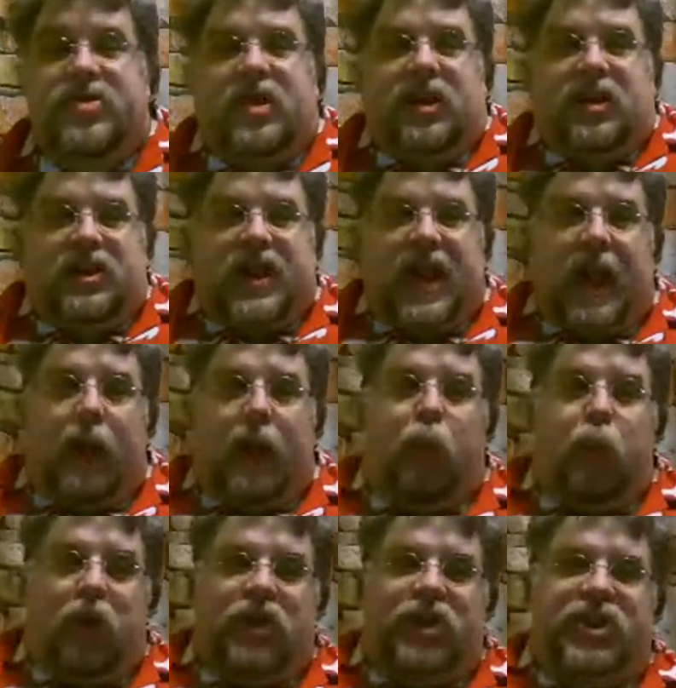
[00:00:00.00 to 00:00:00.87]
they
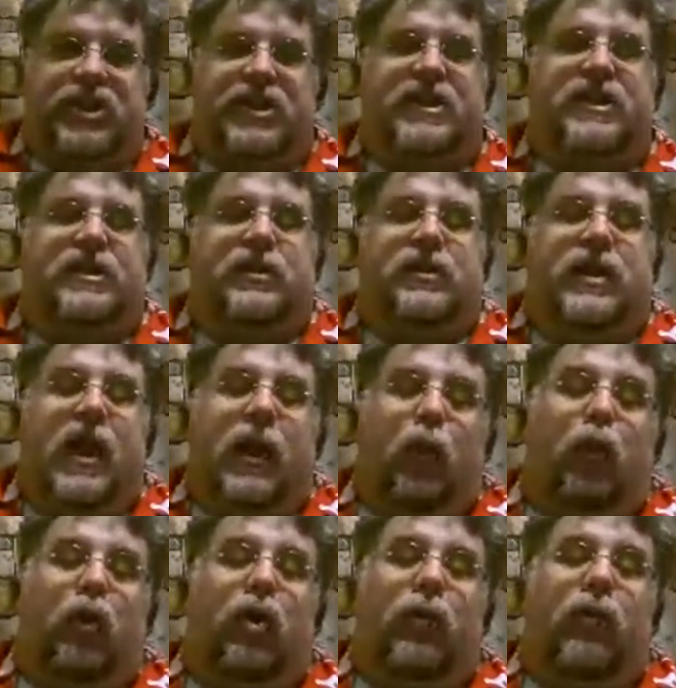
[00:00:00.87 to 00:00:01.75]

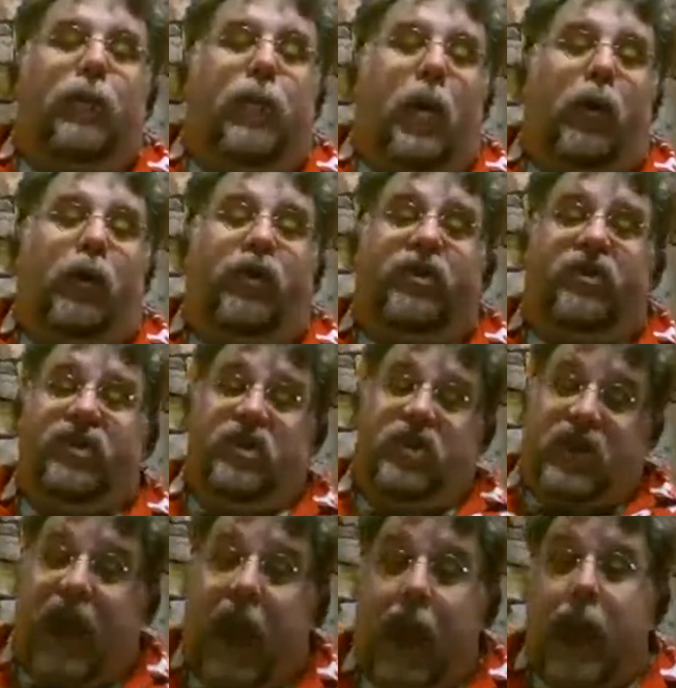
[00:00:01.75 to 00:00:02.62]
were both
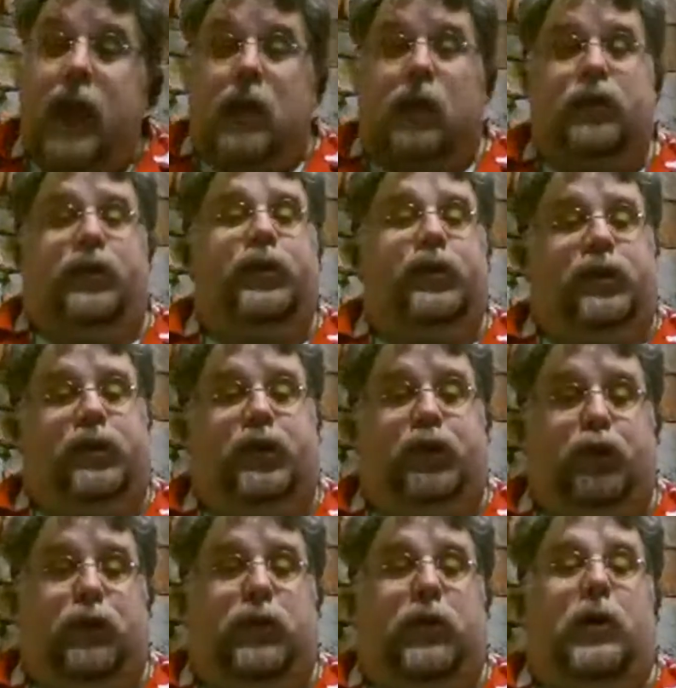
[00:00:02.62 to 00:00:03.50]
scaled
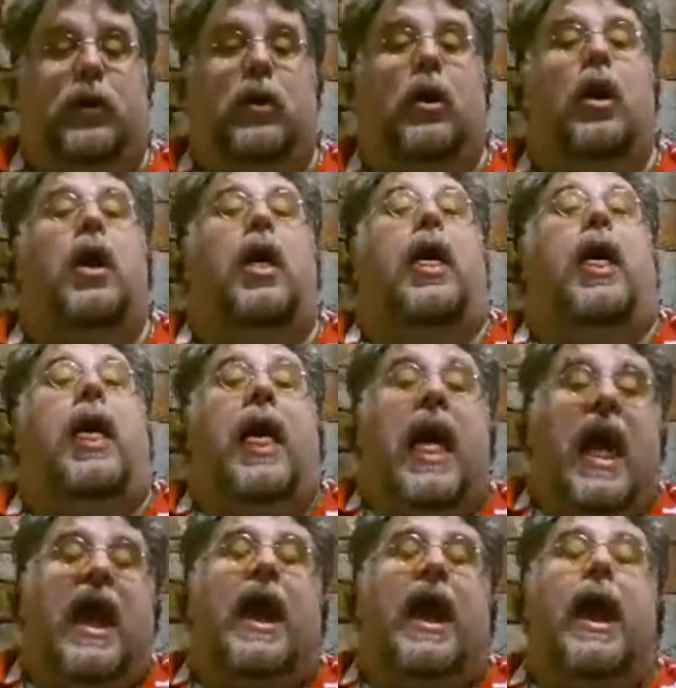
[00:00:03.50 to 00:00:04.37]
to her,
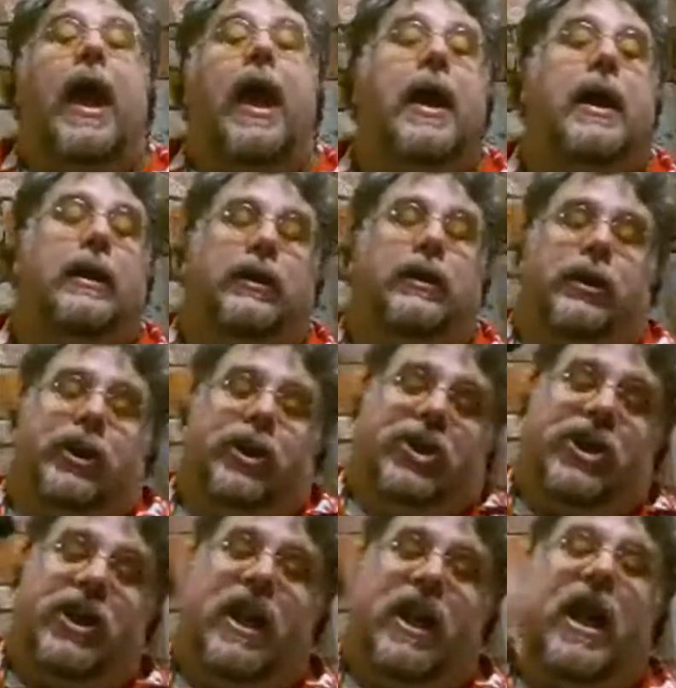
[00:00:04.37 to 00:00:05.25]
and
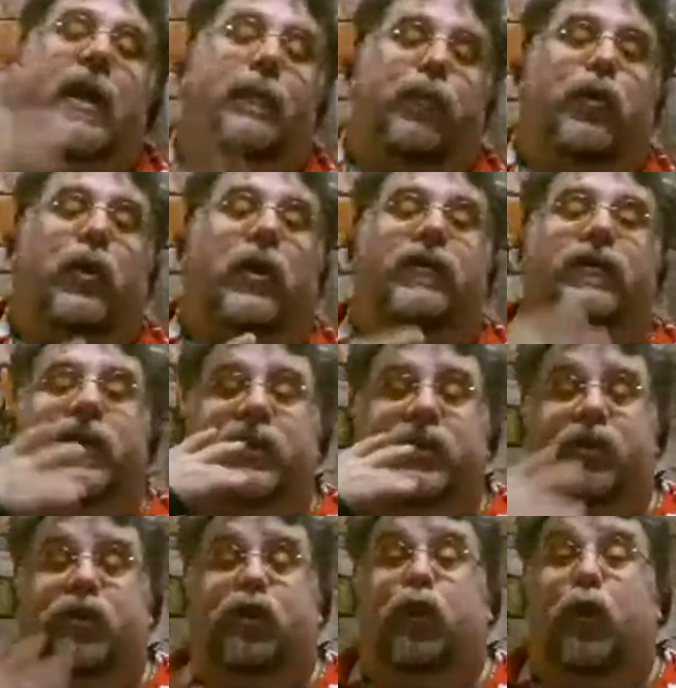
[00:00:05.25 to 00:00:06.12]
she had previous
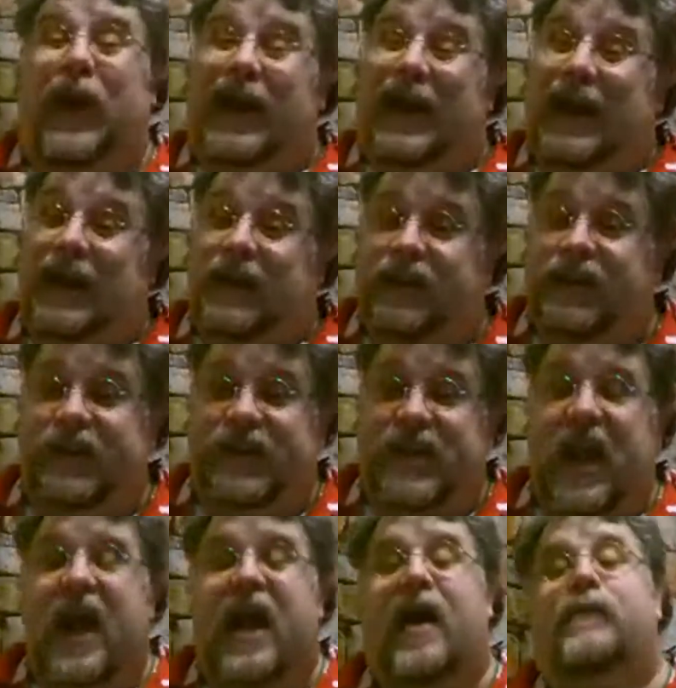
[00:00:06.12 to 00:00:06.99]
training in
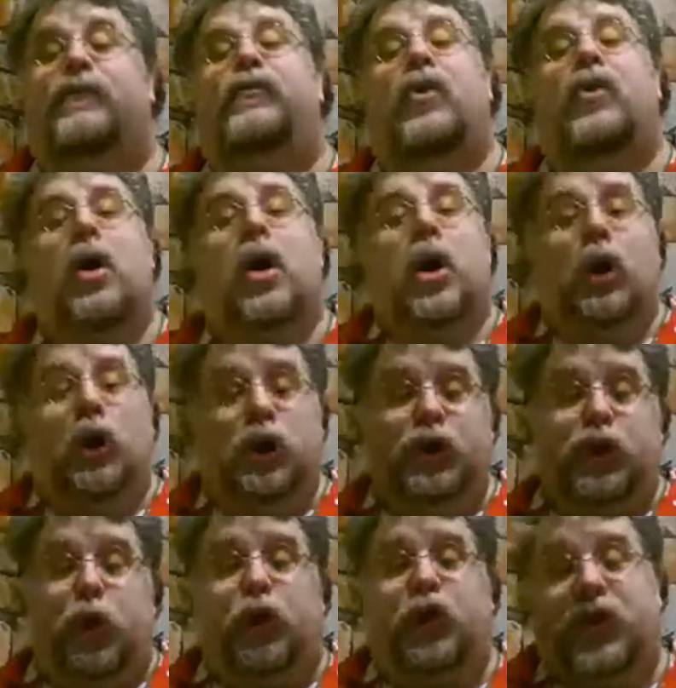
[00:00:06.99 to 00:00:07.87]
staff.
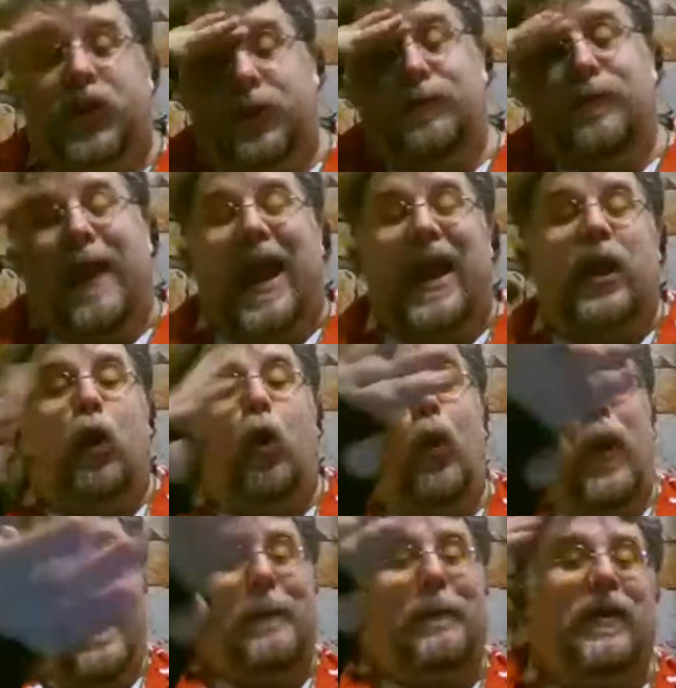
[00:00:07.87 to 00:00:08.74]
So she made a
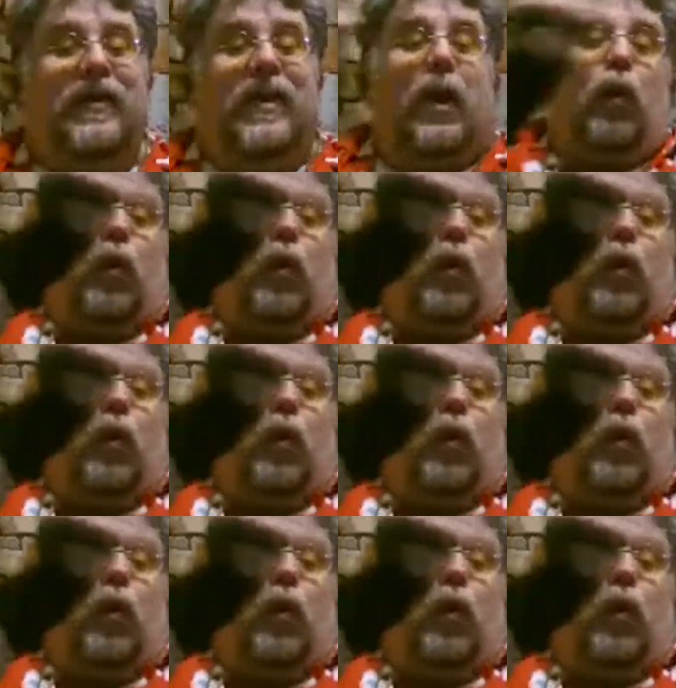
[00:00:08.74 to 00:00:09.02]
weapon that